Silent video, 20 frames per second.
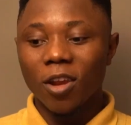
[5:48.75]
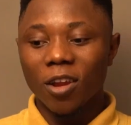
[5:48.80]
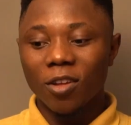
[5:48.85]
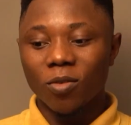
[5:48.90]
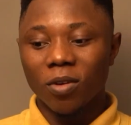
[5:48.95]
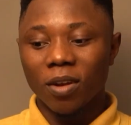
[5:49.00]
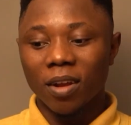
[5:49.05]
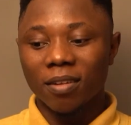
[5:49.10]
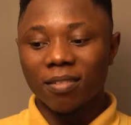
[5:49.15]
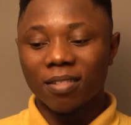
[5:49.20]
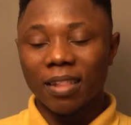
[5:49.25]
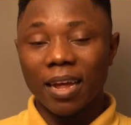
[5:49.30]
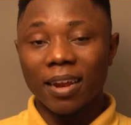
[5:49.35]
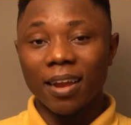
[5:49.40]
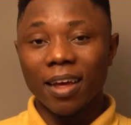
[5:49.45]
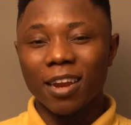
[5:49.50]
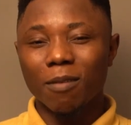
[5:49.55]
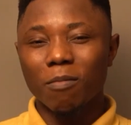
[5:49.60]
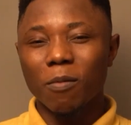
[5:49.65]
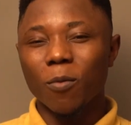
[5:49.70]
You need to
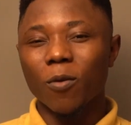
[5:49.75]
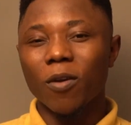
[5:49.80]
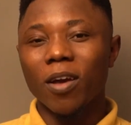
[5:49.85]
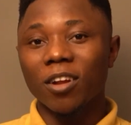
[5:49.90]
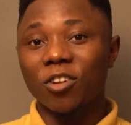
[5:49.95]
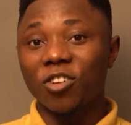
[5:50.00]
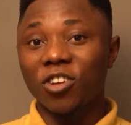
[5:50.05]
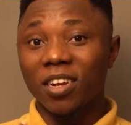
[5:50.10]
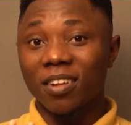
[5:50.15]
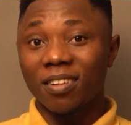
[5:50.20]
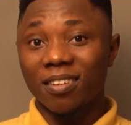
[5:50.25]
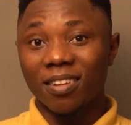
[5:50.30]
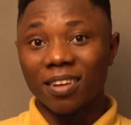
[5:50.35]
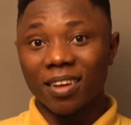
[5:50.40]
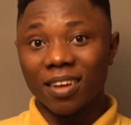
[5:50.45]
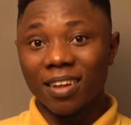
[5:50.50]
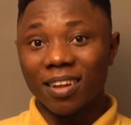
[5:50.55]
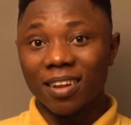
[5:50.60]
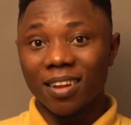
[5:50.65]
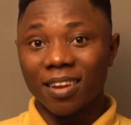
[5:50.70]
understand that the people you are
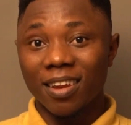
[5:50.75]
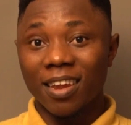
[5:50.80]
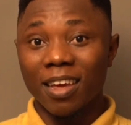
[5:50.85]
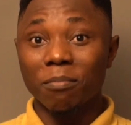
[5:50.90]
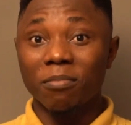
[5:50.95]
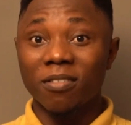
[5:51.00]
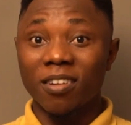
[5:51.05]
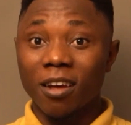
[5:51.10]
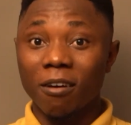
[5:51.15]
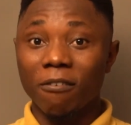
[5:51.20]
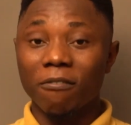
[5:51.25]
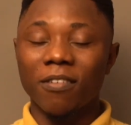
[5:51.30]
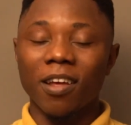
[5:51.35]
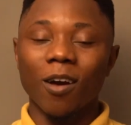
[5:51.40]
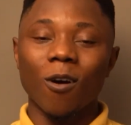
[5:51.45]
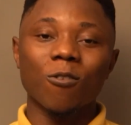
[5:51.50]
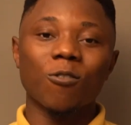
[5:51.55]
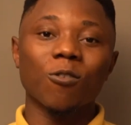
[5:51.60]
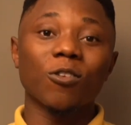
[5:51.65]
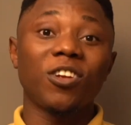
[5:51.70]
chasing themselves,
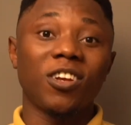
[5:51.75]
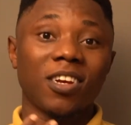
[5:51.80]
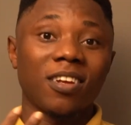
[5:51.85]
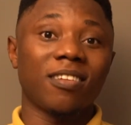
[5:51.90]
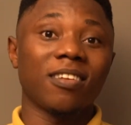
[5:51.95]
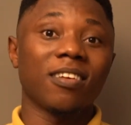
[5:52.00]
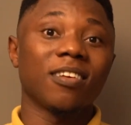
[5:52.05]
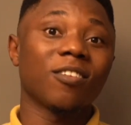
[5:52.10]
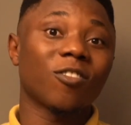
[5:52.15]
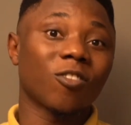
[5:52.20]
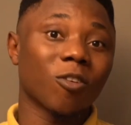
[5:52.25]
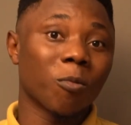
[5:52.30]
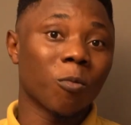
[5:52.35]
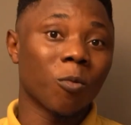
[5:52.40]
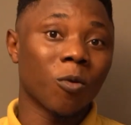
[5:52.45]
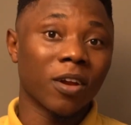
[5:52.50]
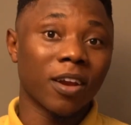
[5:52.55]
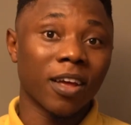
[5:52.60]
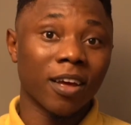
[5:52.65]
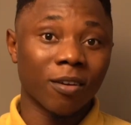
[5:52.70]
they're also chasing
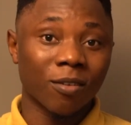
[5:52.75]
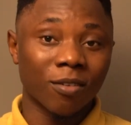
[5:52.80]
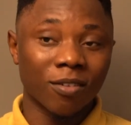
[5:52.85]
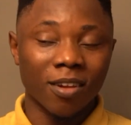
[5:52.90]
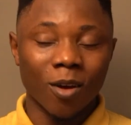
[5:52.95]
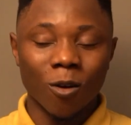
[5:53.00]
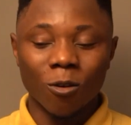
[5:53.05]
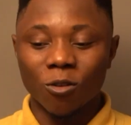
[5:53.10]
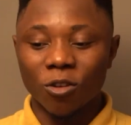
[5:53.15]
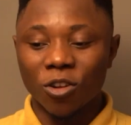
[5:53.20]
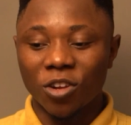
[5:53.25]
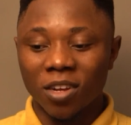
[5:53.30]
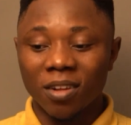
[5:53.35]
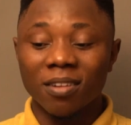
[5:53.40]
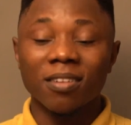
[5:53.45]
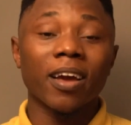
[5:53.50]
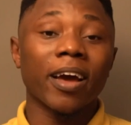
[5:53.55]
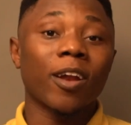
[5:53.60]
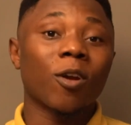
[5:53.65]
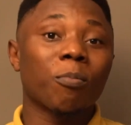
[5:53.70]
someone else. They're also
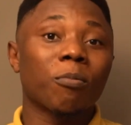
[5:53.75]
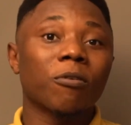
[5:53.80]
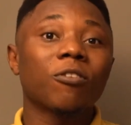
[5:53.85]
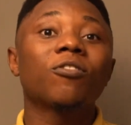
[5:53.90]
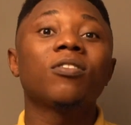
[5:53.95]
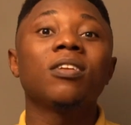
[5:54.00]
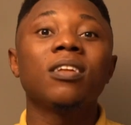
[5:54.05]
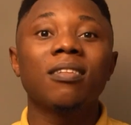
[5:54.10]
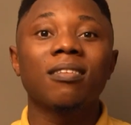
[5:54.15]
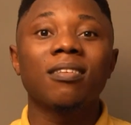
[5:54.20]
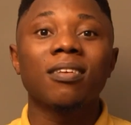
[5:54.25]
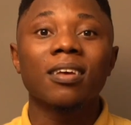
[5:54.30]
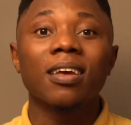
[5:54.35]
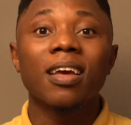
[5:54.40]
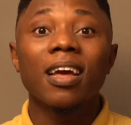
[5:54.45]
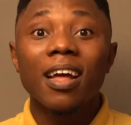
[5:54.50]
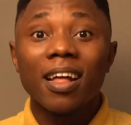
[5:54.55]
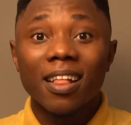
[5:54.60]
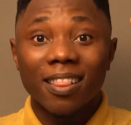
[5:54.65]
chasing an opportunity.